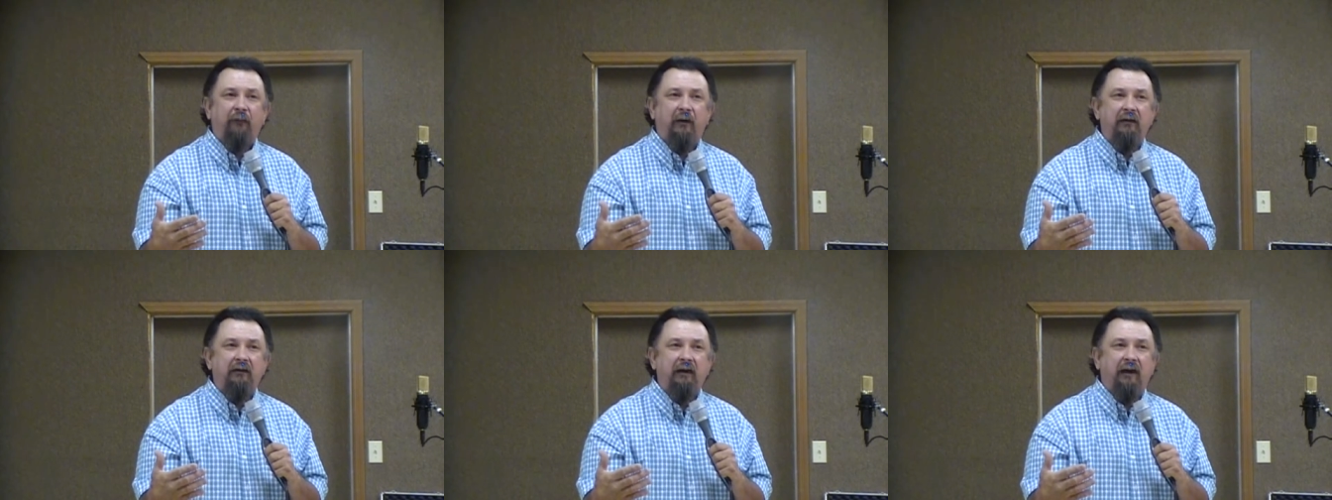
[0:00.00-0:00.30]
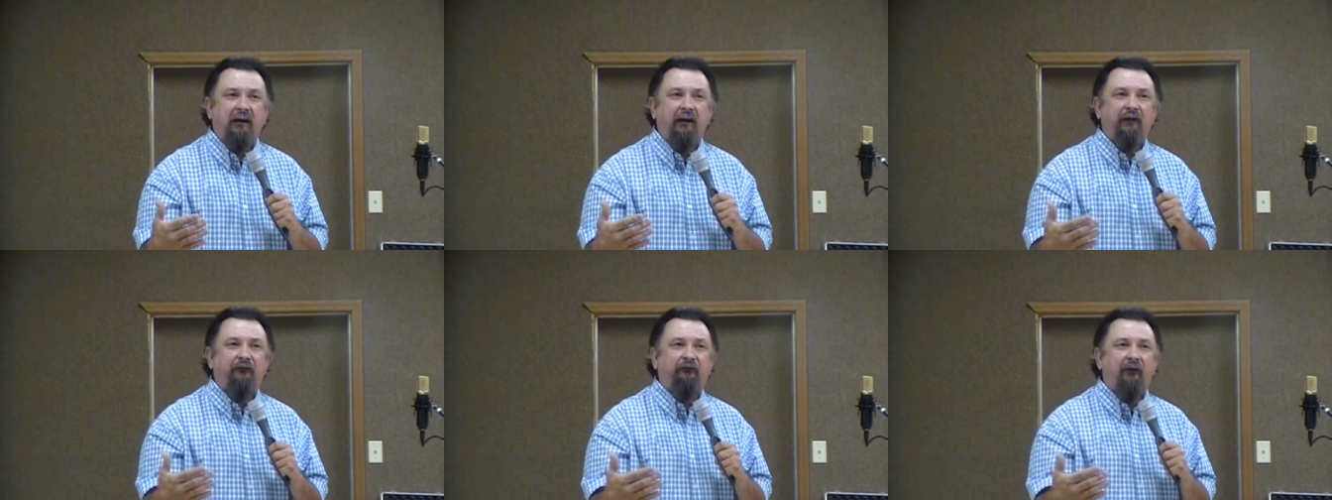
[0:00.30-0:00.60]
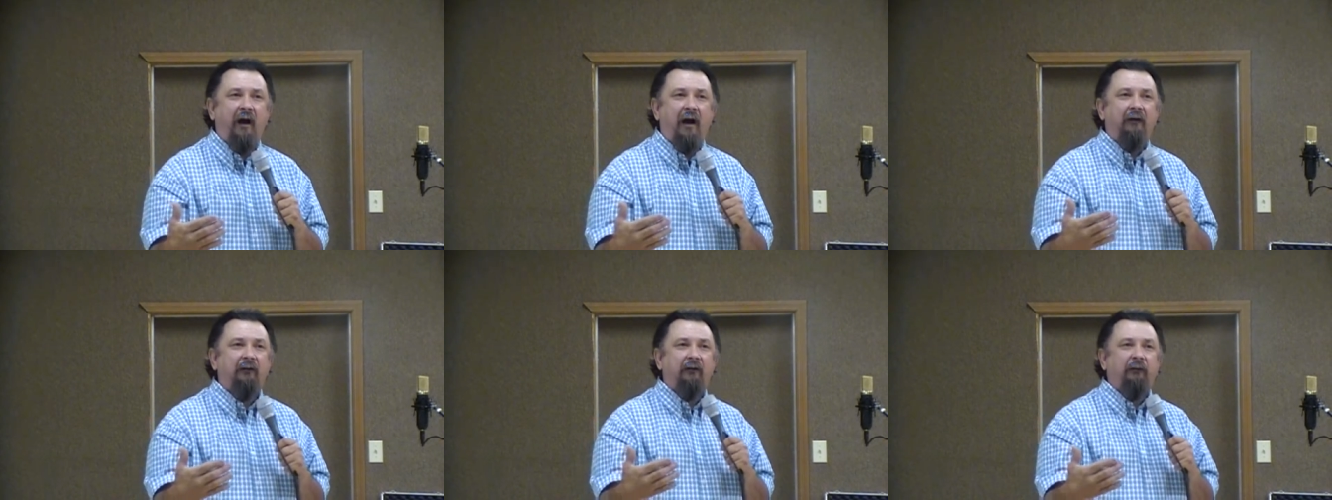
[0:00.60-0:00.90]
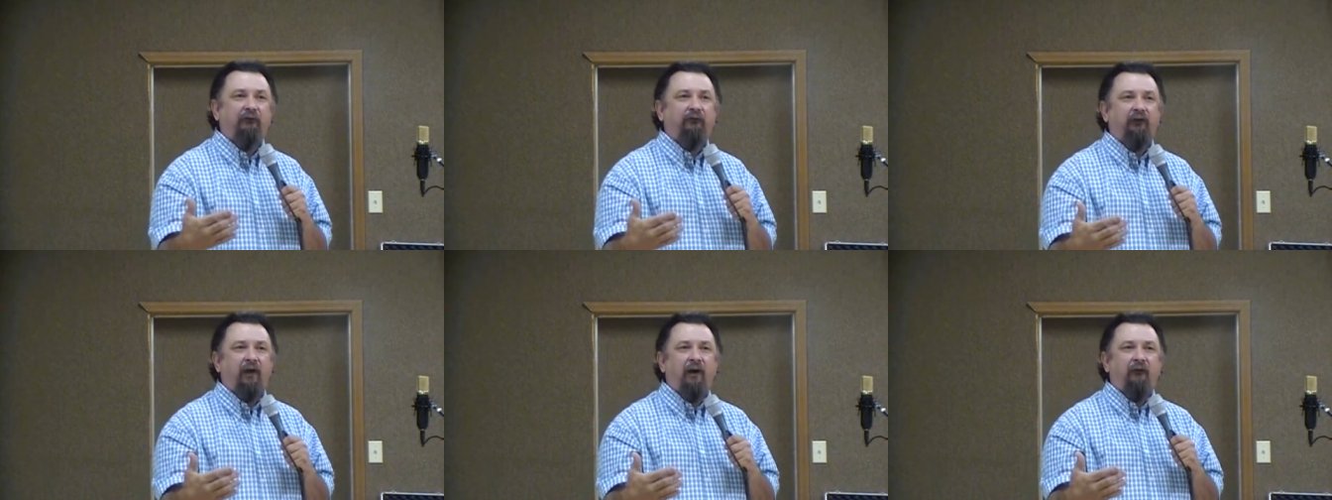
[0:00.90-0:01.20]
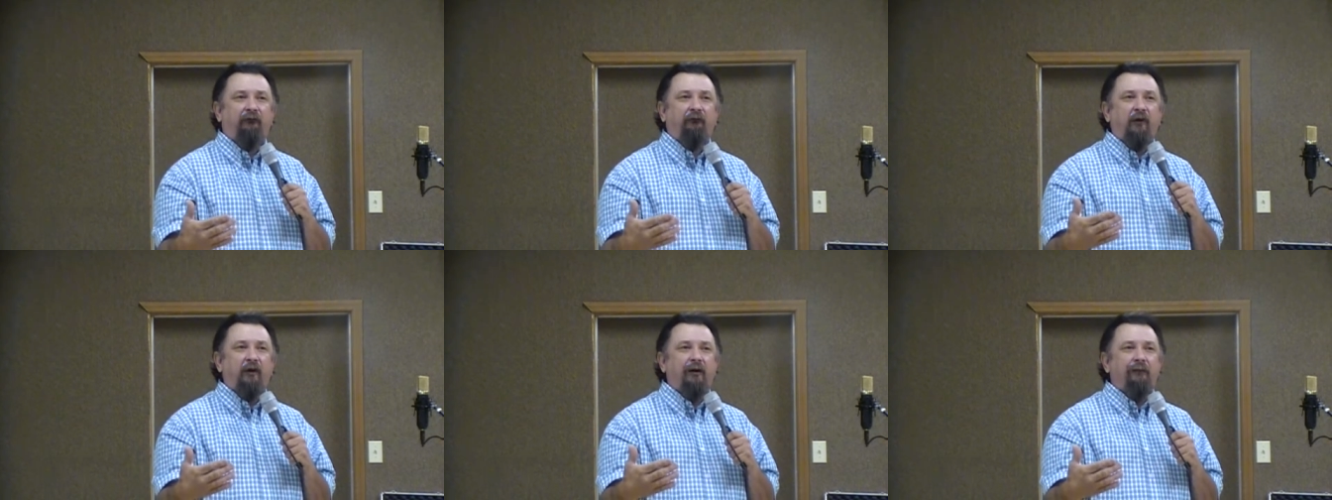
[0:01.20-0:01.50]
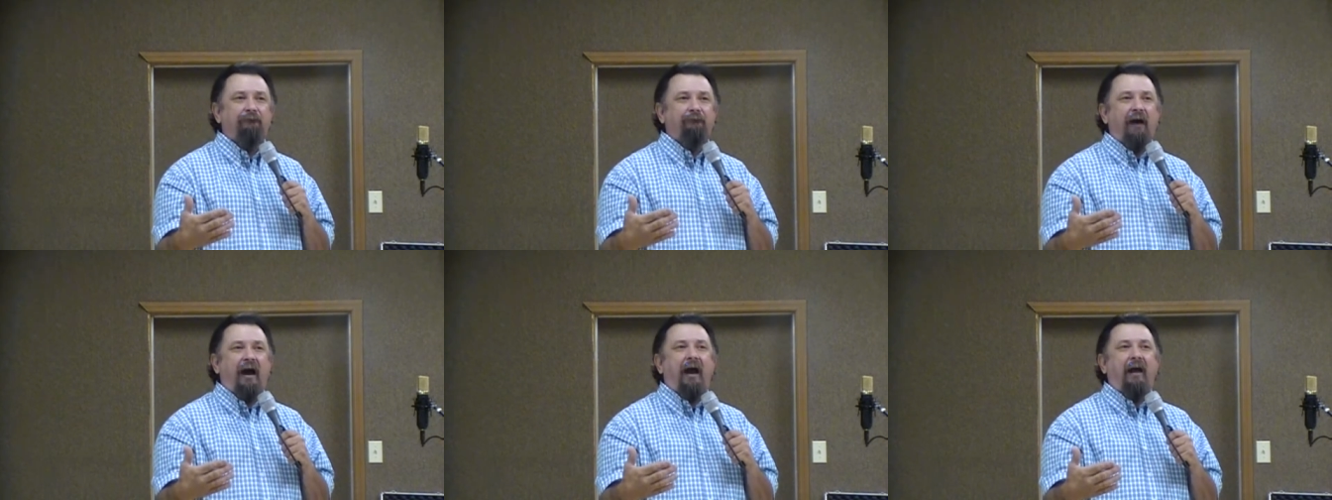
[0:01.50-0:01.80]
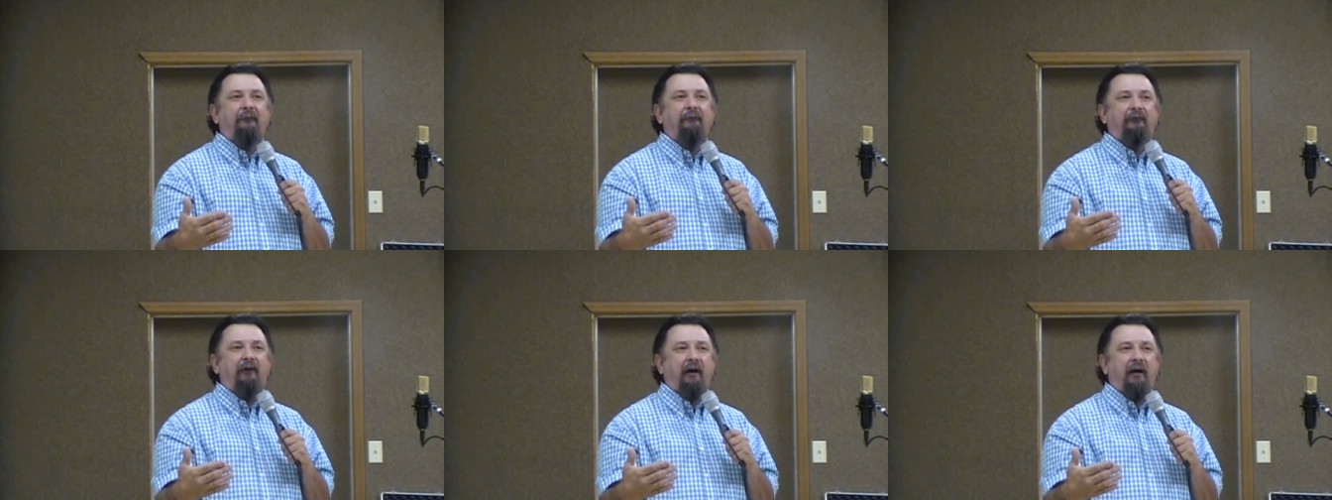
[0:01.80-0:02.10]
but yet he found himself doing
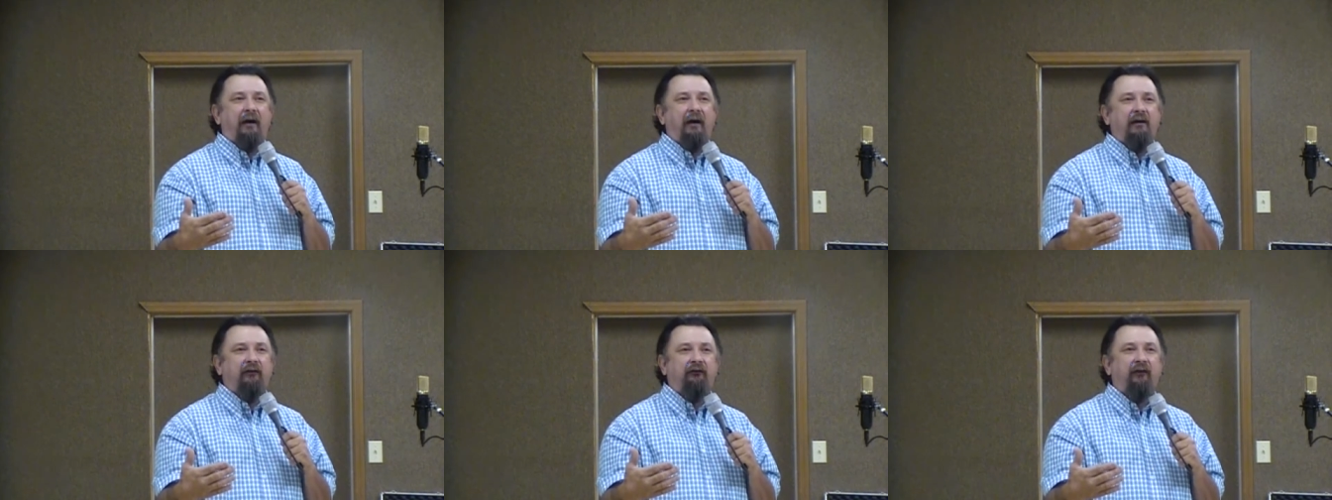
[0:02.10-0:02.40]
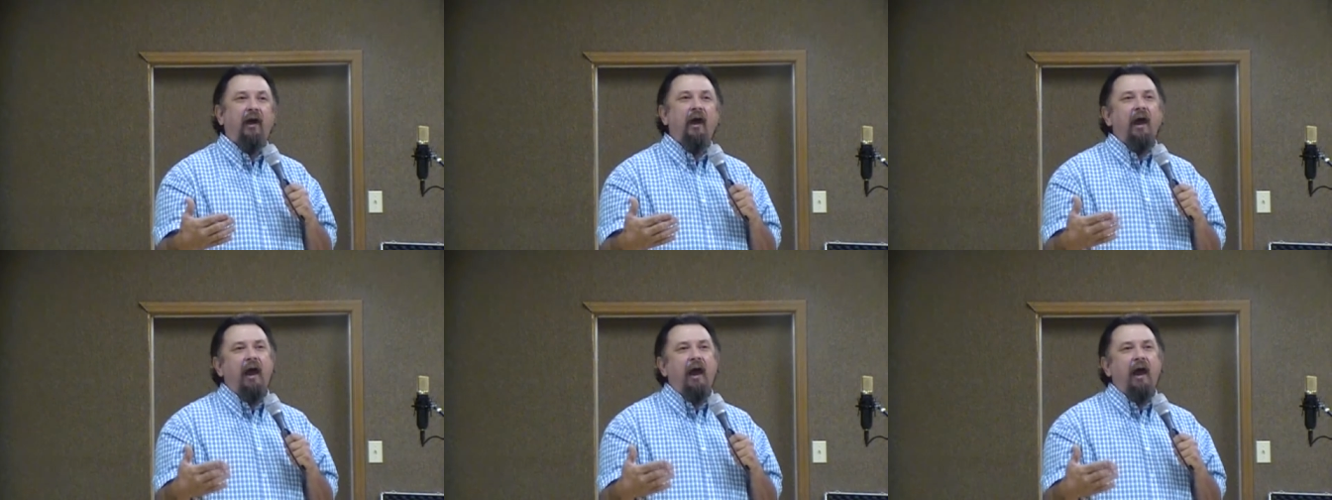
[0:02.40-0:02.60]
bad things.